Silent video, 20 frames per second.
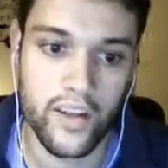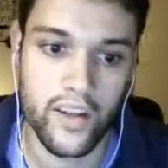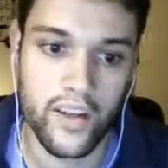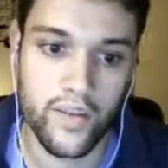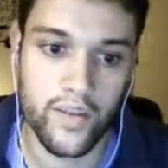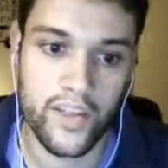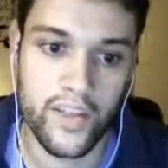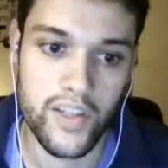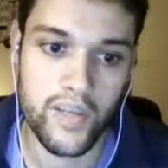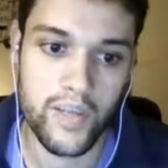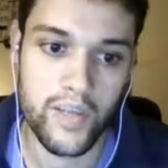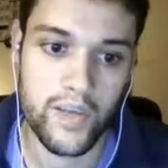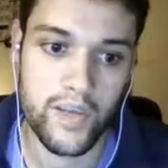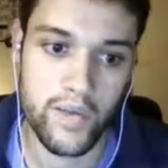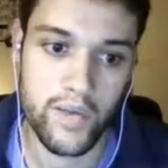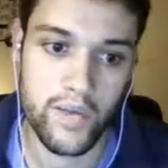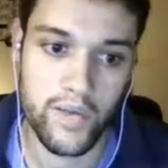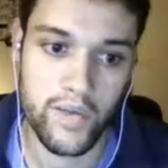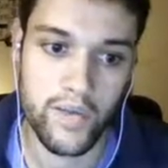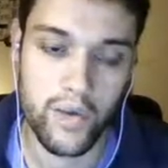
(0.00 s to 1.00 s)
And my teammates
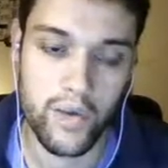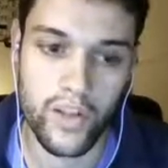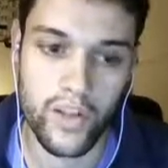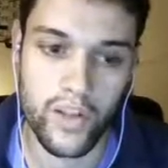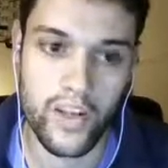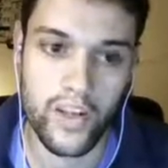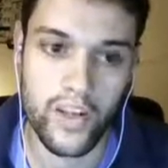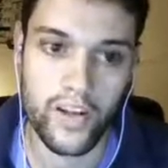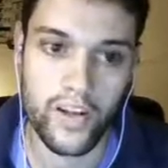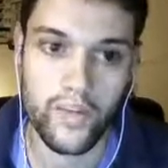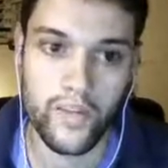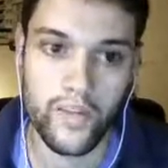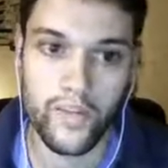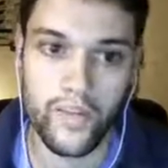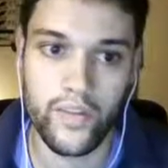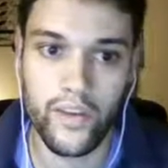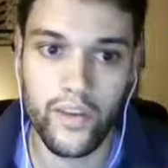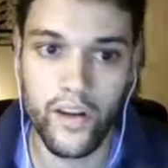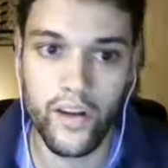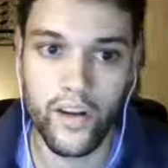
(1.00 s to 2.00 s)
may be spawning here,
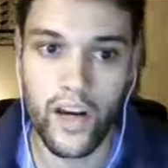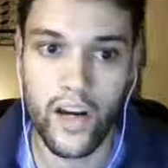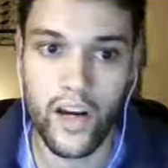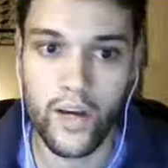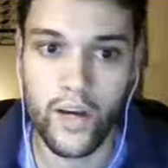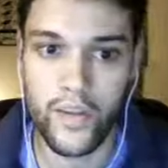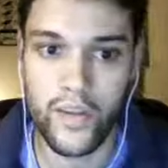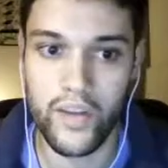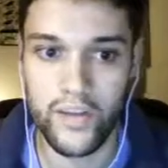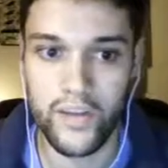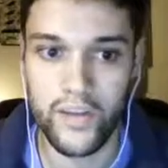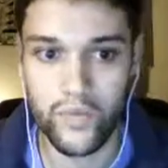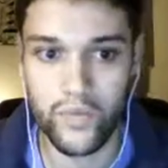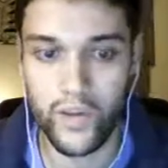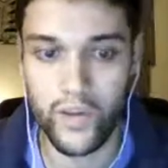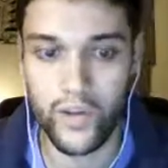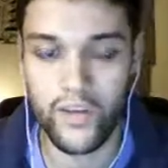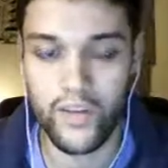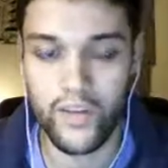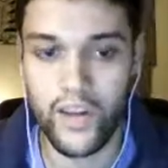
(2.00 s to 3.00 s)
and that's
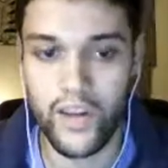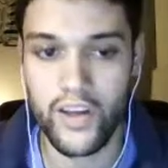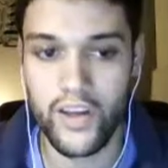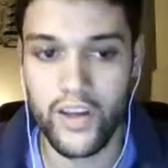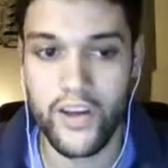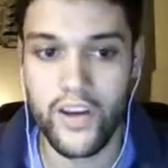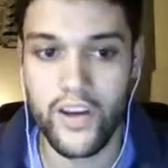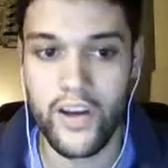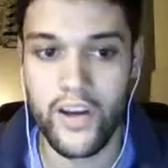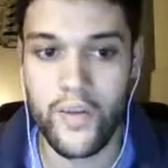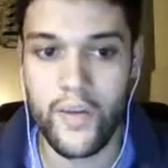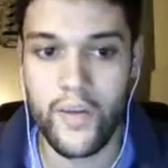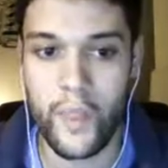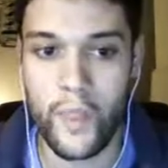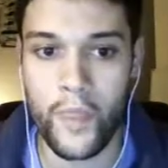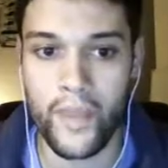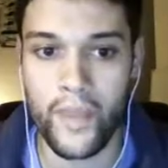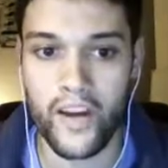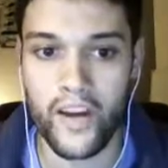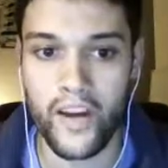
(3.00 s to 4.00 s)
more of a
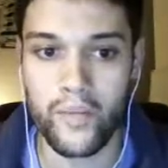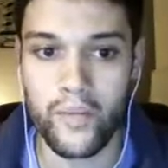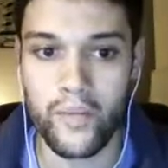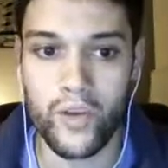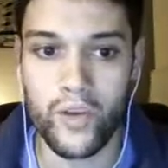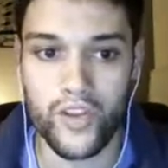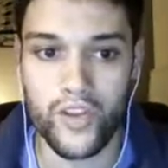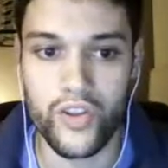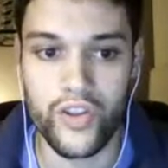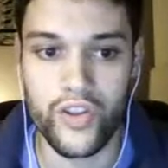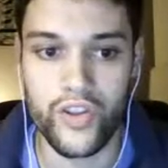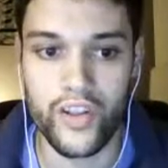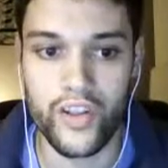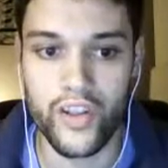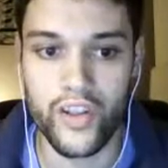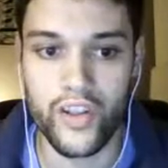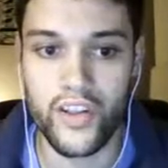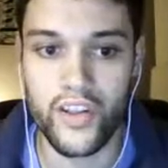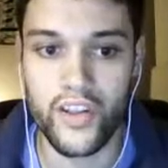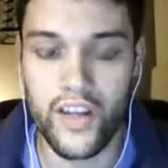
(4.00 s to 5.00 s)
push
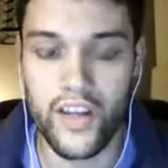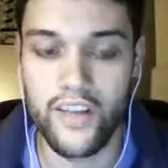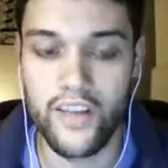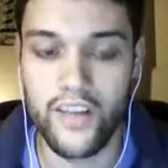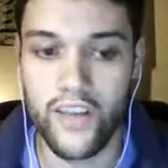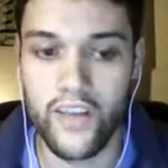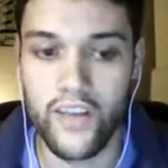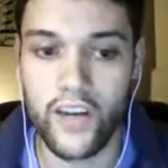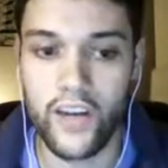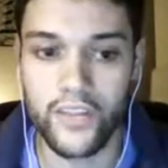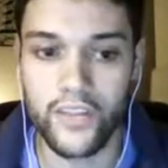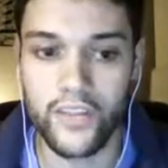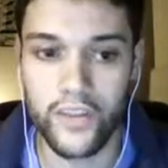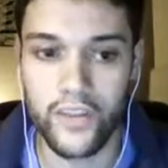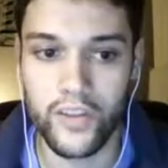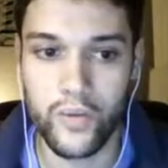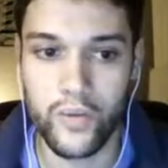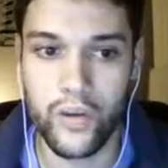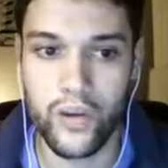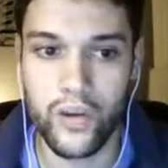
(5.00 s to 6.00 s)
to get involved a
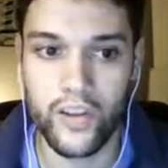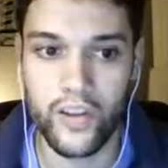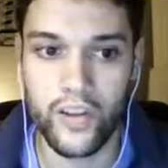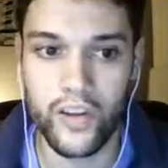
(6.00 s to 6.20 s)
little more.